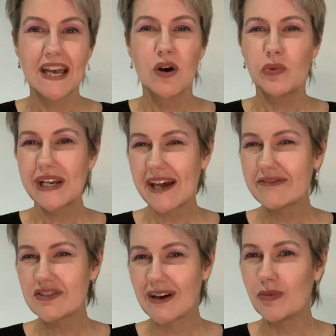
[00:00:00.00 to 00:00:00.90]
would have
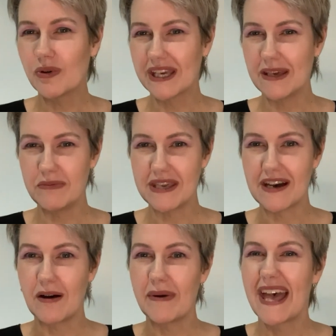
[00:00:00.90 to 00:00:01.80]
trouble keeping
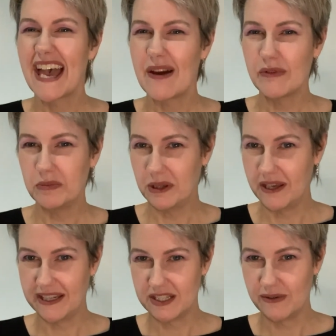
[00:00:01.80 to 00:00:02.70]
up and
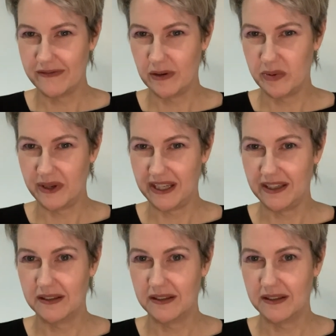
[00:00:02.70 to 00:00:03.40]
replying to everybody.